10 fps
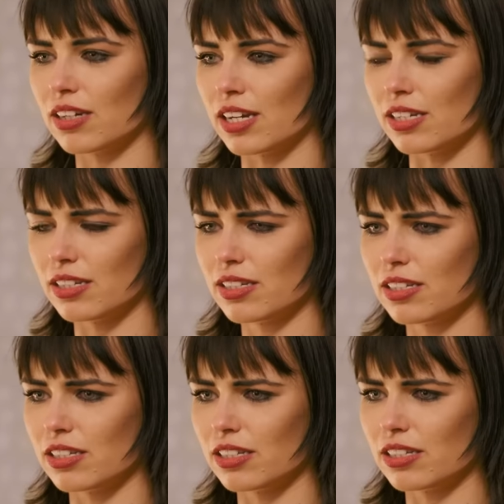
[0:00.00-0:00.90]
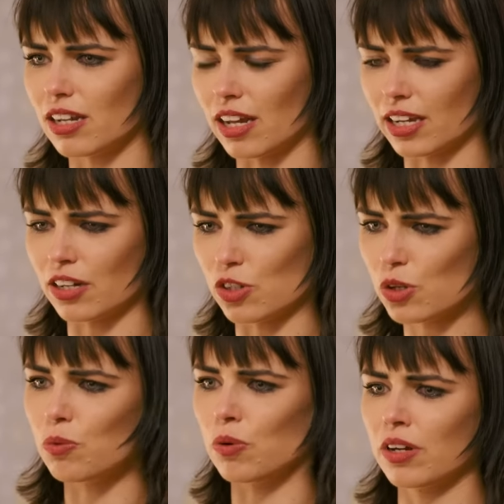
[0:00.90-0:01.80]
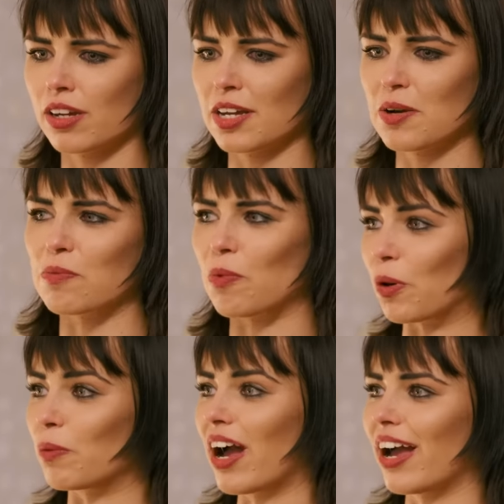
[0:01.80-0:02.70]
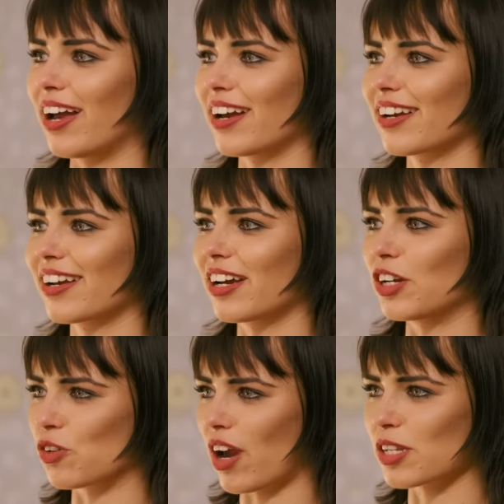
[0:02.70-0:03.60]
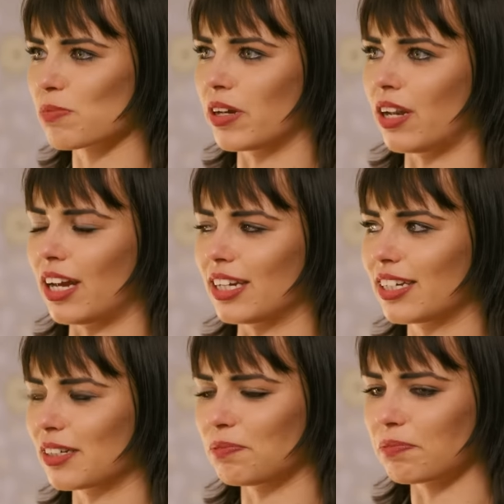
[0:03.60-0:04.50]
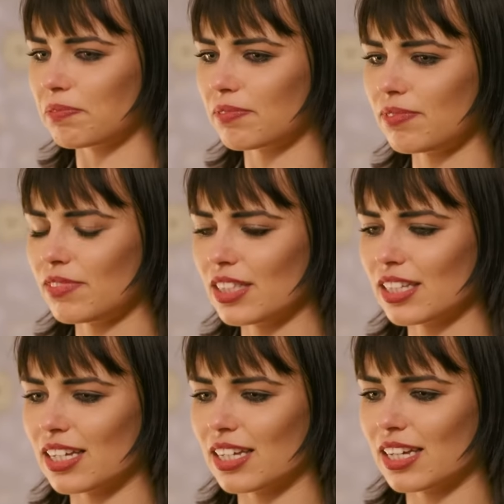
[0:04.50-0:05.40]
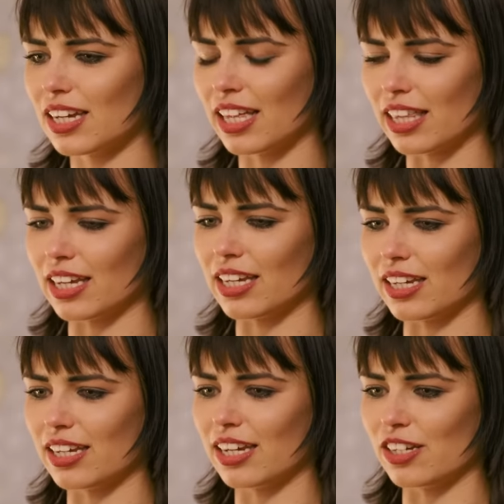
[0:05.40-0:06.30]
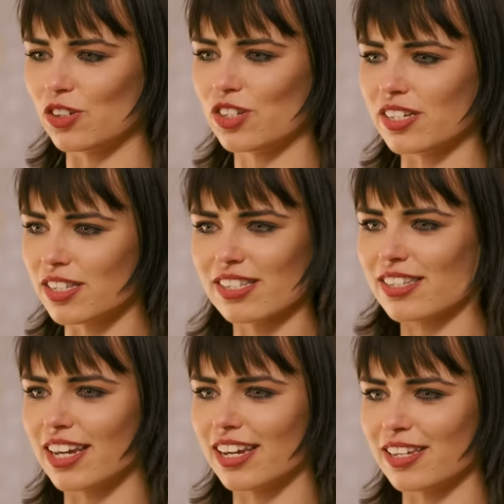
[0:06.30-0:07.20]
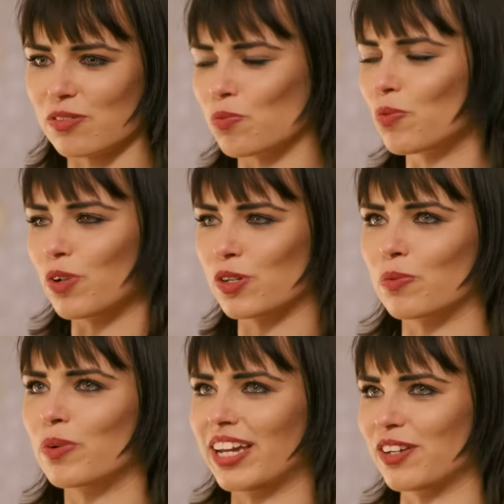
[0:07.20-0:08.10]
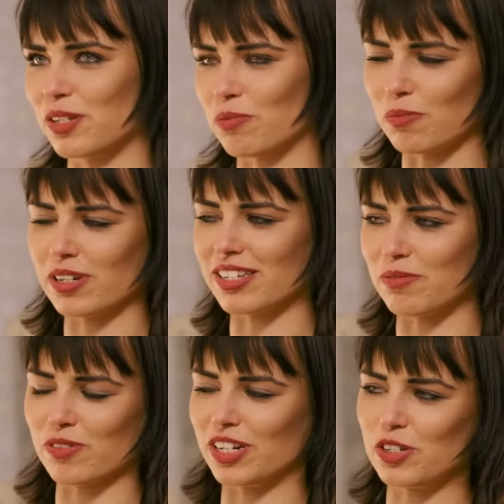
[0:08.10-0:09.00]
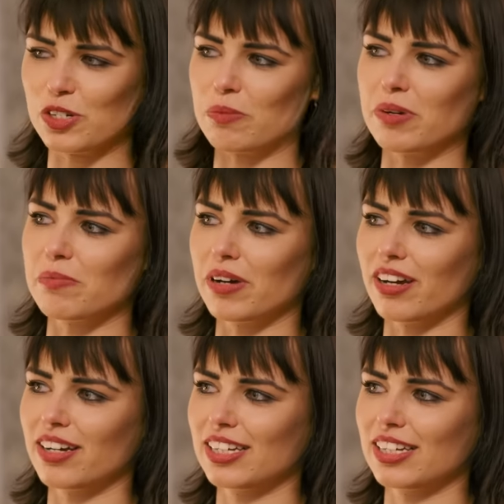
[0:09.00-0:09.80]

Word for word: I, like, I do want to wear a dress, but like, I think it, it just is, it's, it's weird because it probably seems really stupid, but...